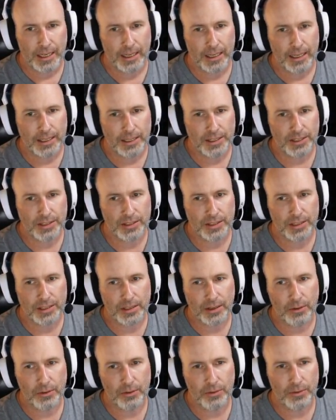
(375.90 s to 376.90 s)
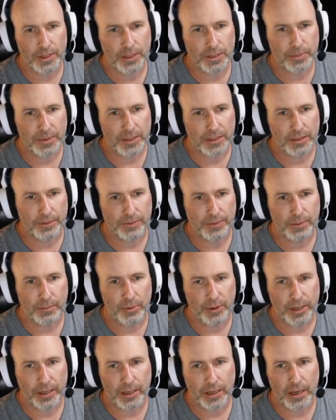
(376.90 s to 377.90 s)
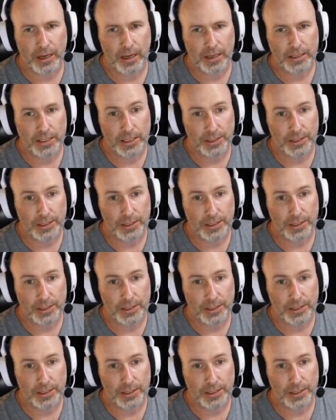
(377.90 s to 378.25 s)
It's just so expensive to bring Nagash.